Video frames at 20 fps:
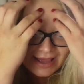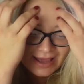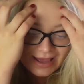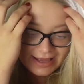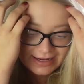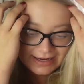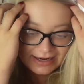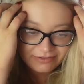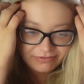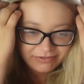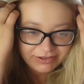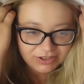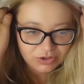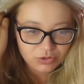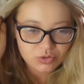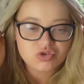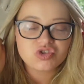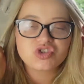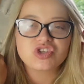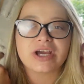And I think
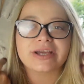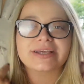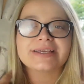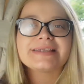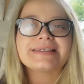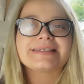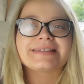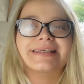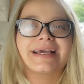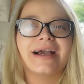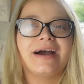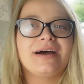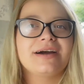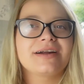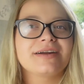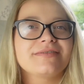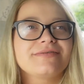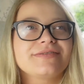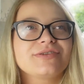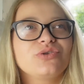those chunky
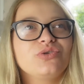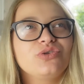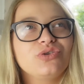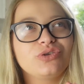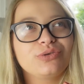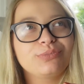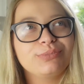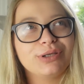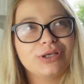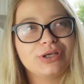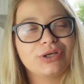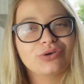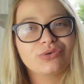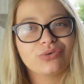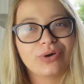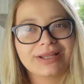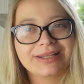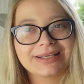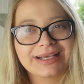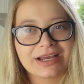scarves, you need to be
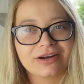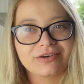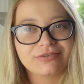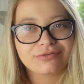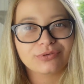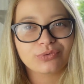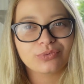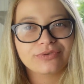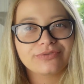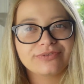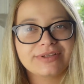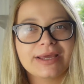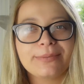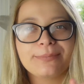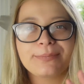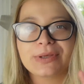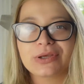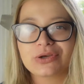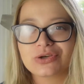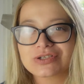quite careful with
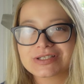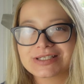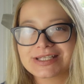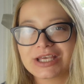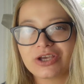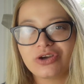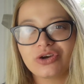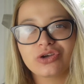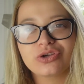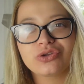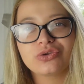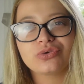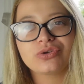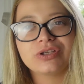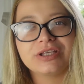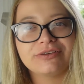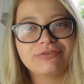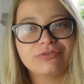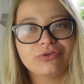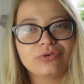them, because they're going to
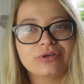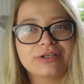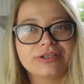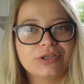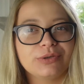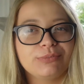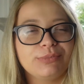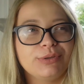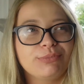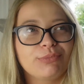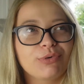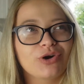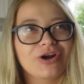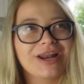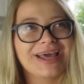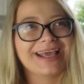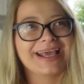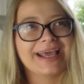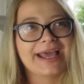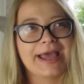give you a little bit more
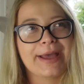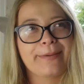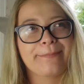like